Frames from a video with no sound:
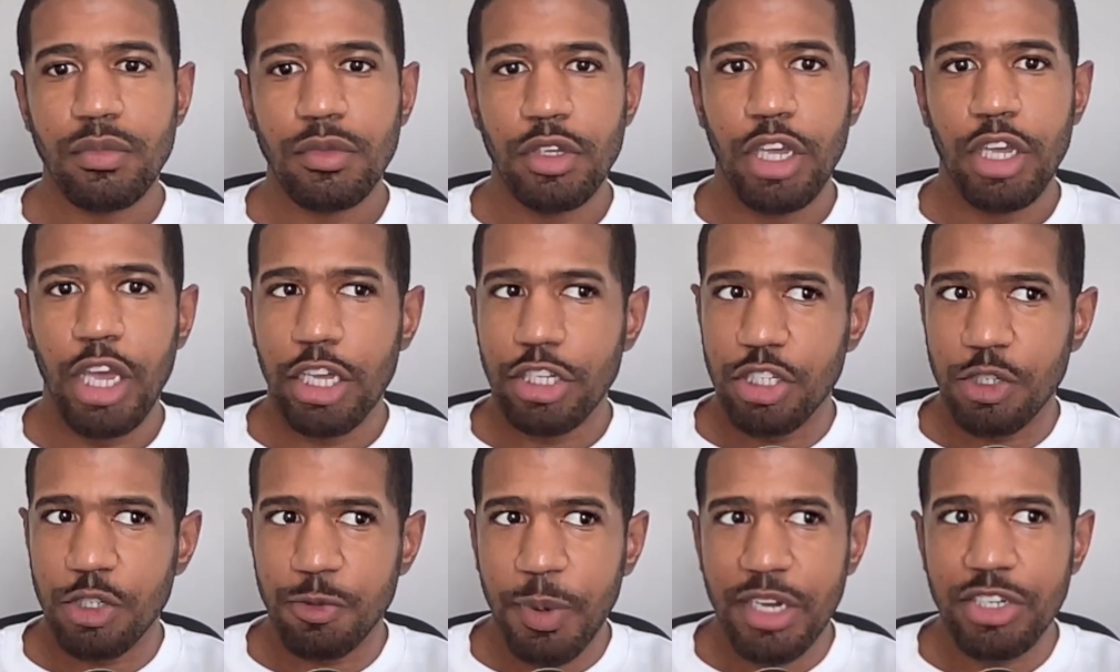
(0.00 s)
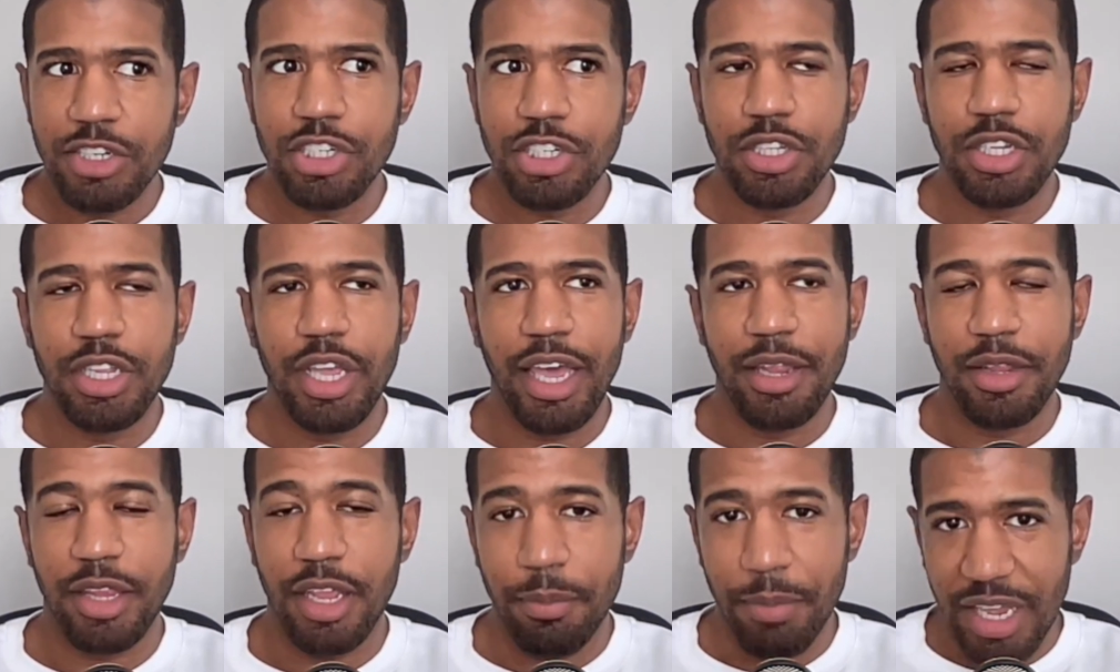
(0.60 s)
Especially,
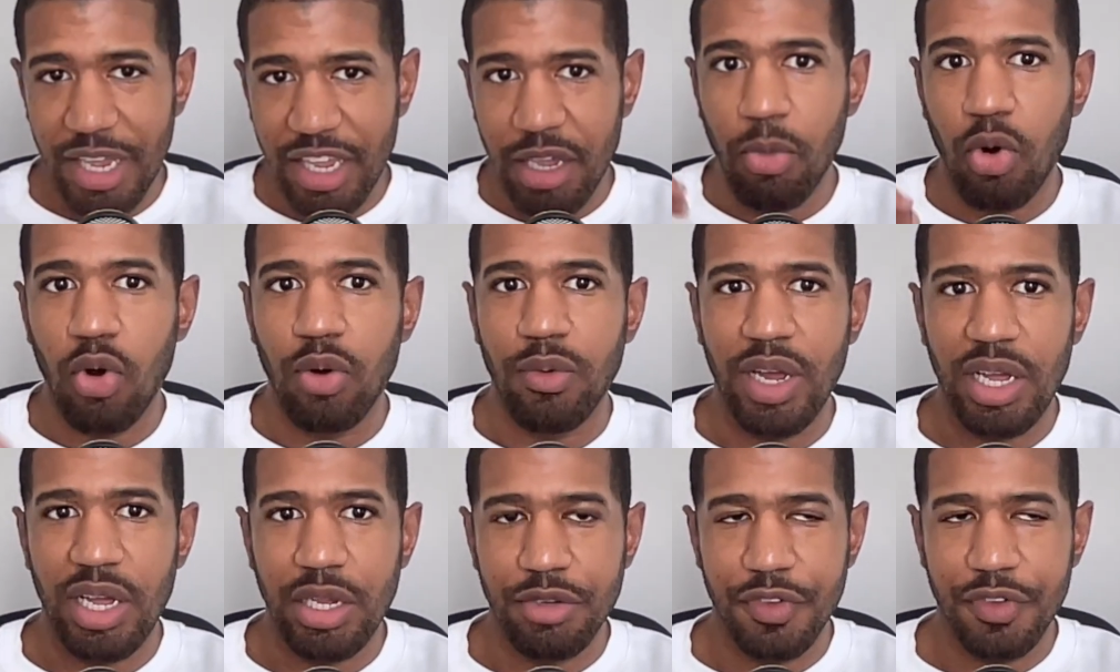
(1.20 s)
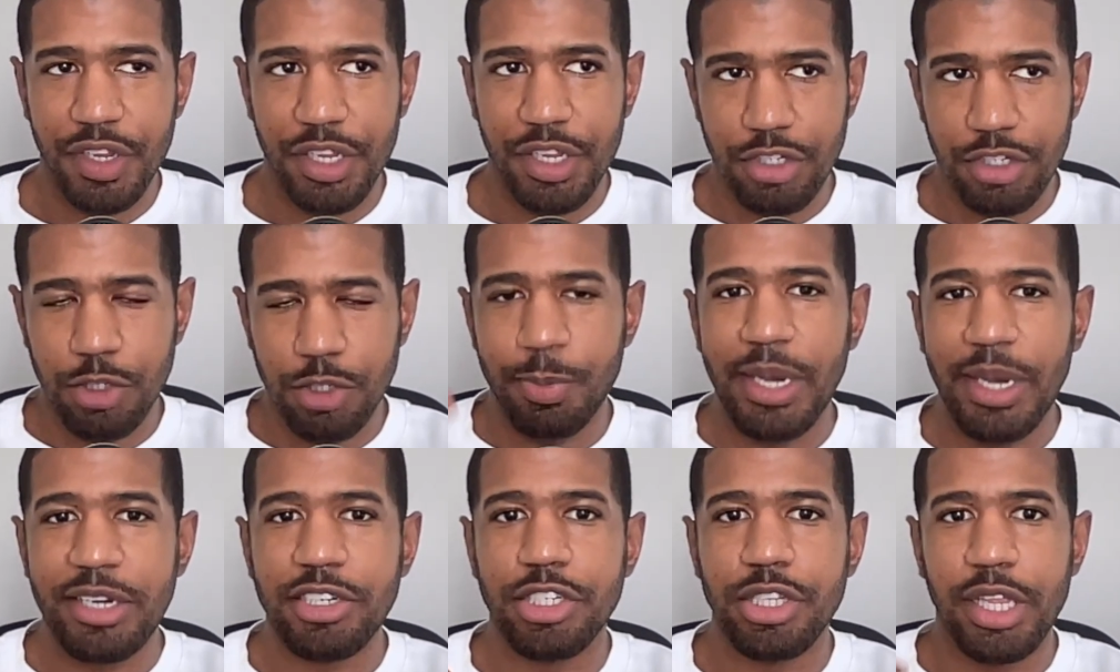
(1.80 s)
and then make it more relevant,
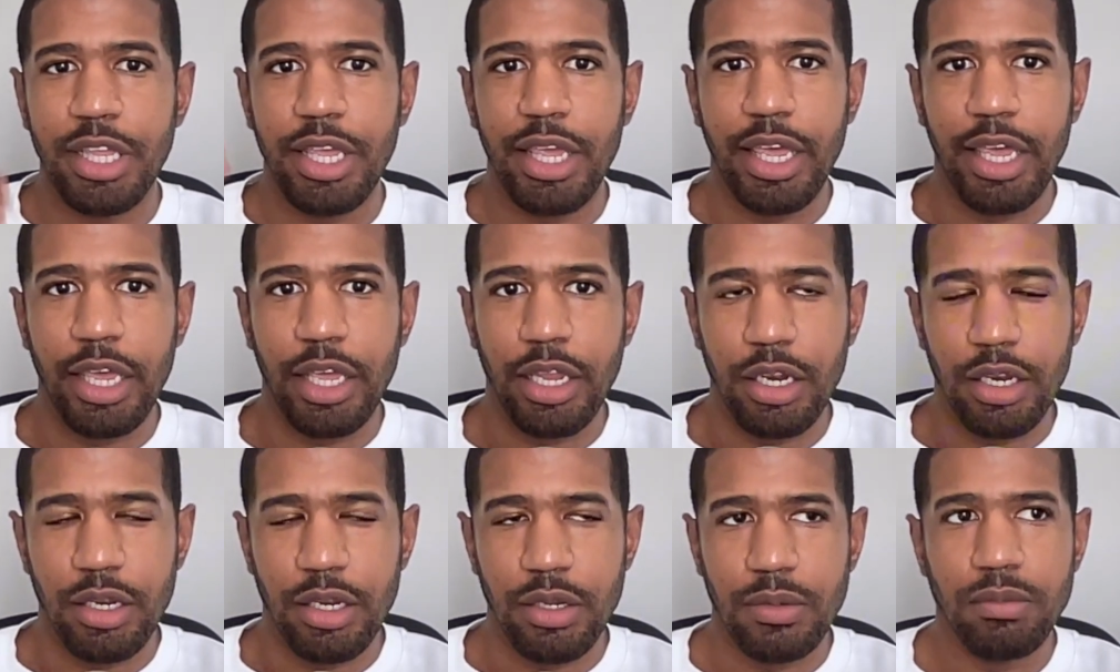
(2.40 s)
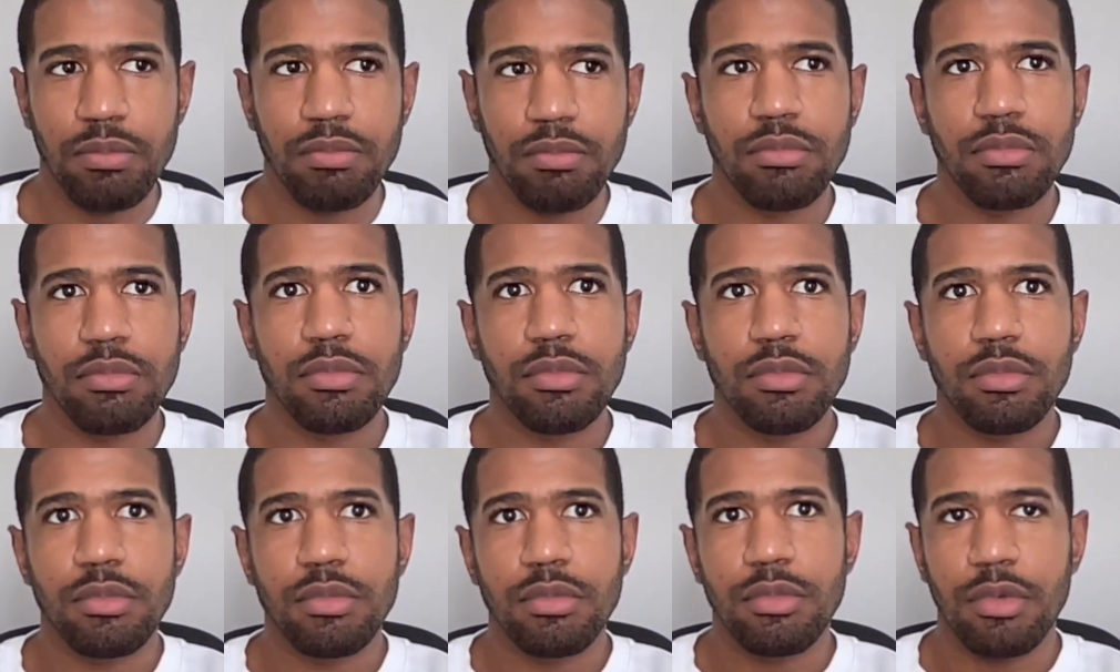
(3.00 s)
especially in
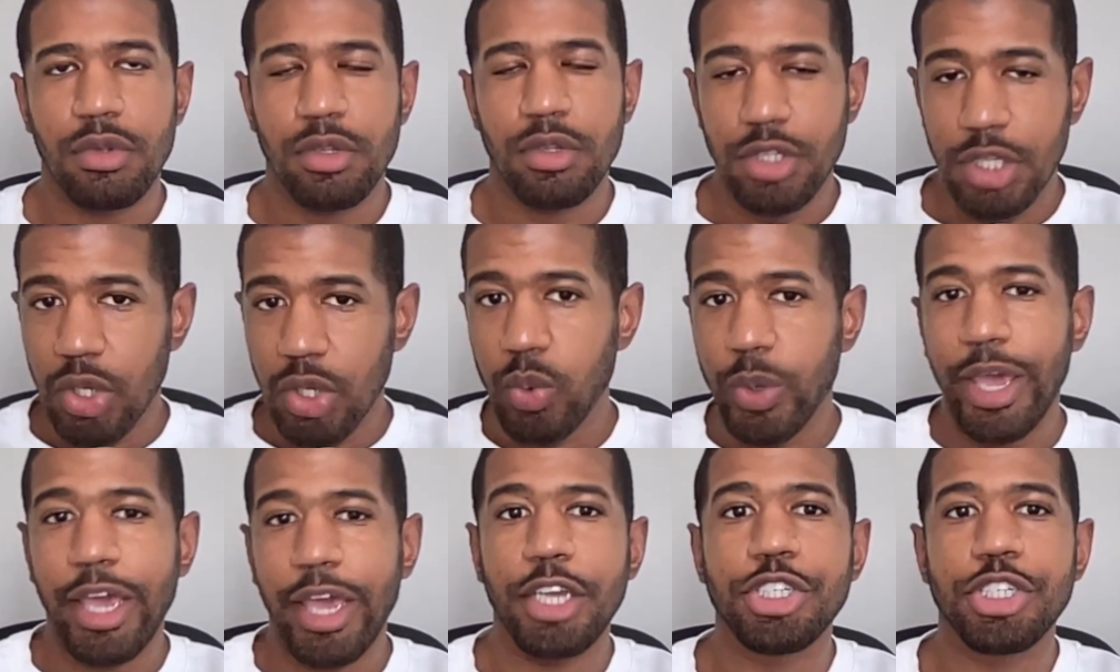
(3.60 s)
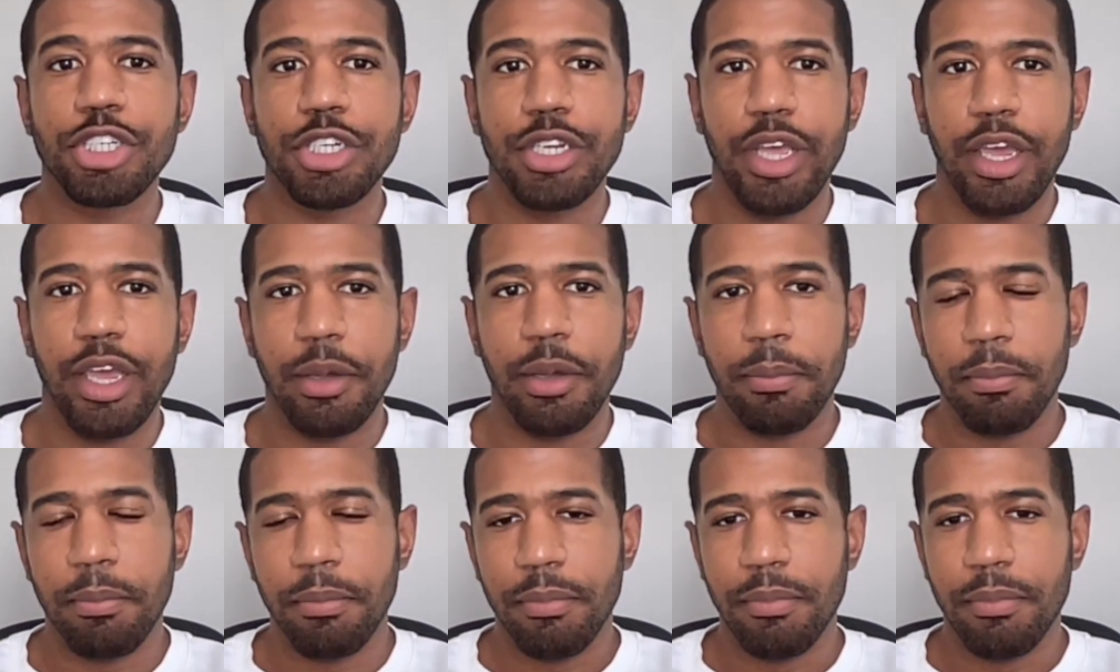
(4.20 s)
location name